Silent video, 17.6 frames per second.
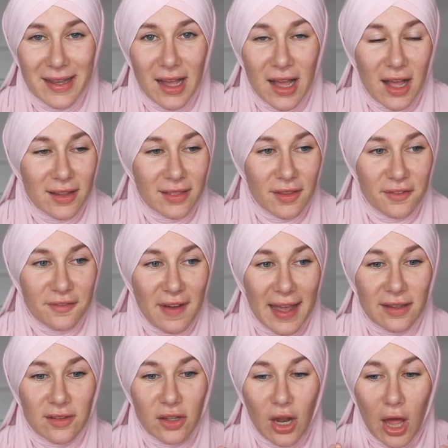The
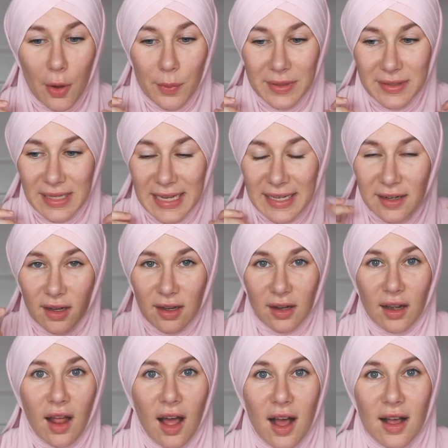fact that I was in a
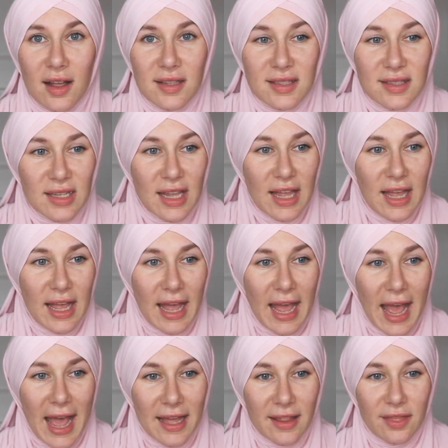class
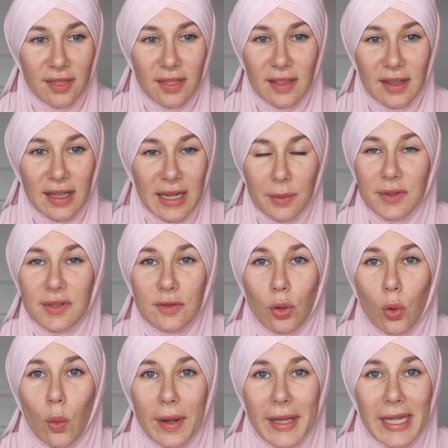and he was
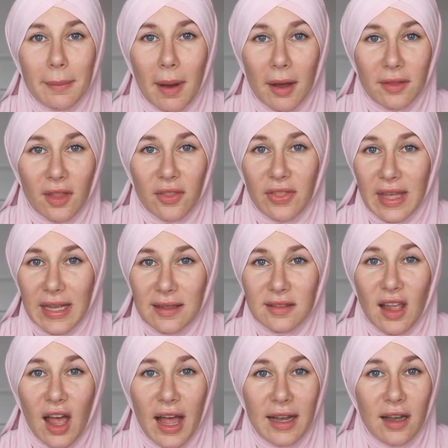talking about the
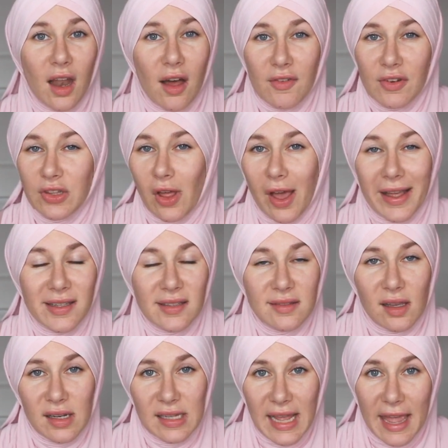things that I love and that I
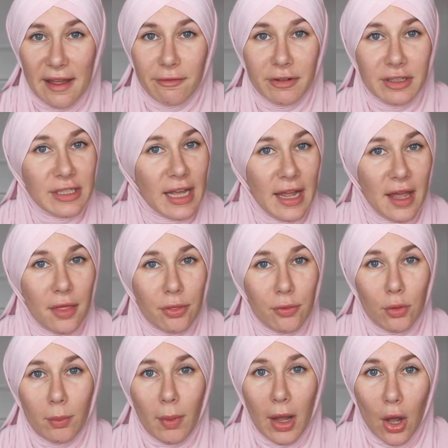study every day
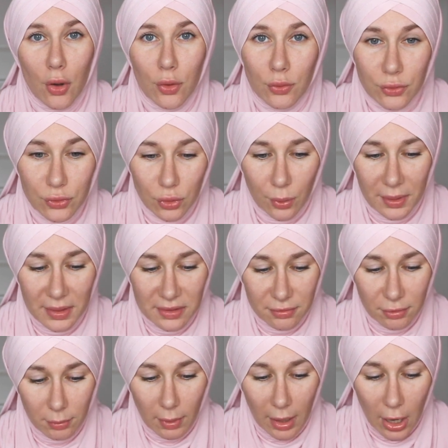through my own
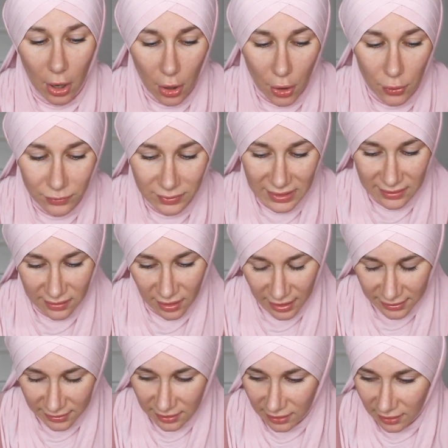choice, through my own
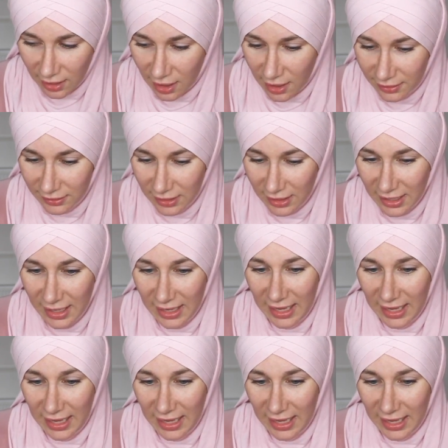desire to learn.